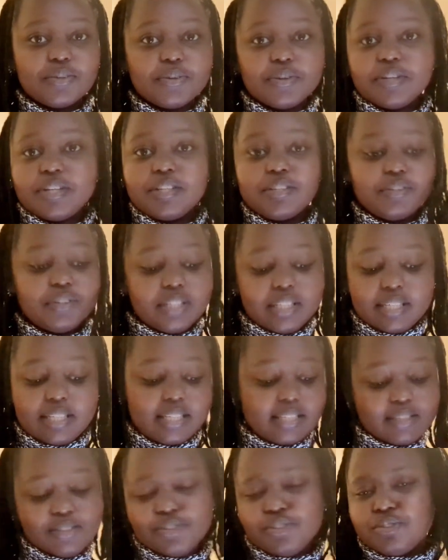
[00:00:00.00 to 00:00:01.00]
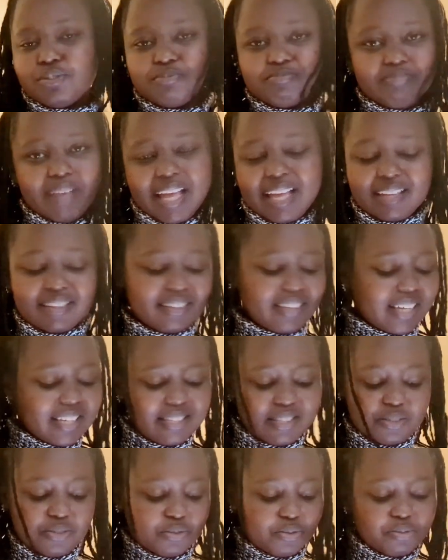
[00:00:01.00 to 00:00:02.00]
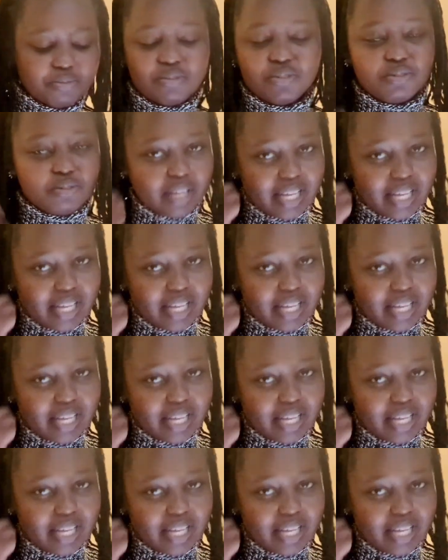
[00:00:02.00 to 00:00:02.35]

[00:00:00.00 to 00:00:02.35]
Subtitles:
Or I guess you